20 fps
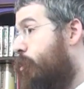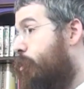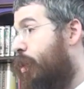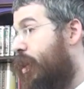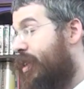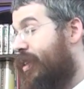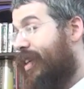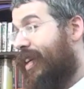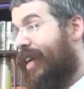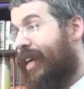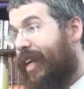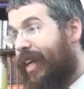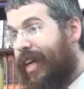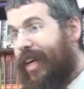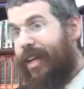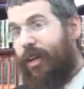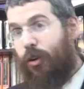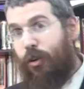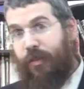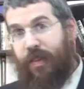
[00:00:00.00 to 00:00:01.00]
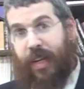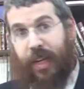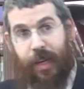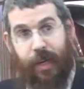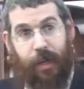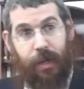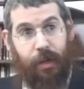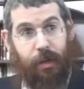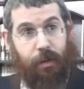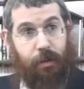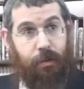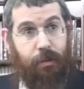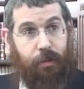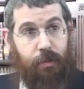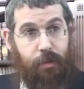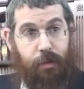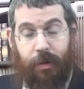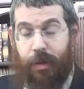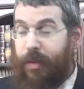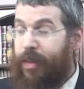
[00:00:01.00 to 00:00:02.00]
But clearly over here,
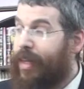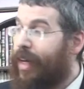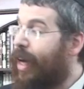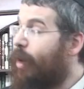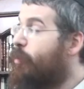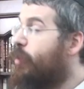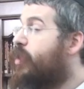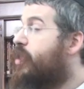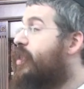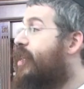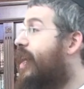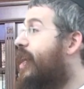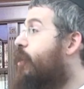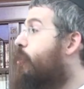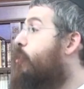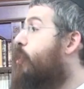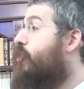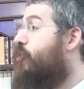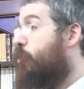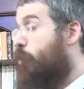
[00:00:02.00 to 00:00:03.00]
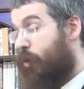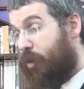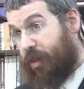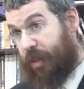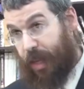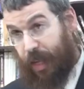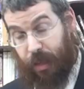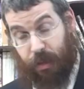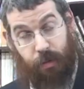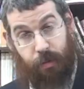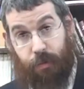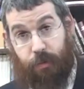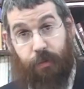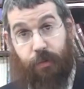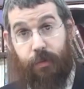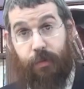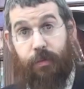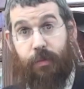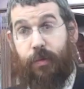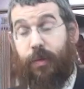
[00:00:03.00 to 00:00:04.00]
the Rebbe is saying much more than that.
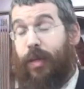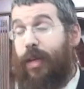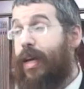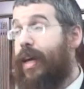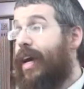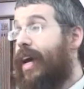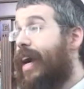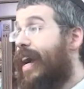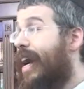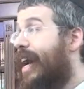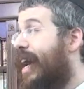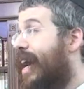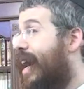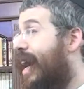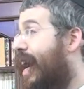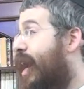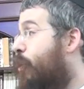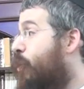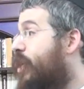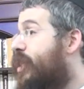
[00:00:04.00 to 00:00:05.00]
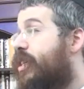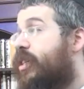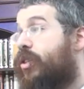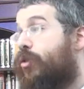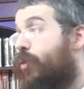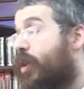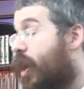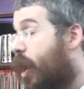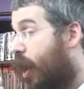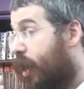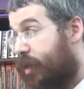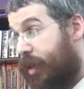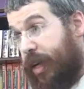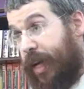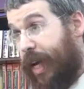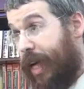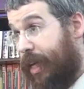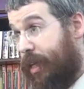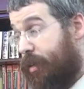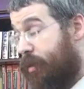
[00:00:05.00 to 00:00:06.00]
And we're disregarding
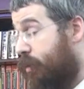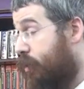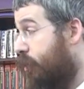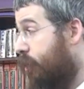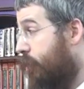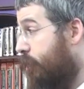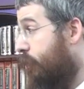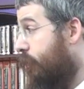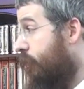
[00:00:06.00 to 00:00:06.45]
Chayes.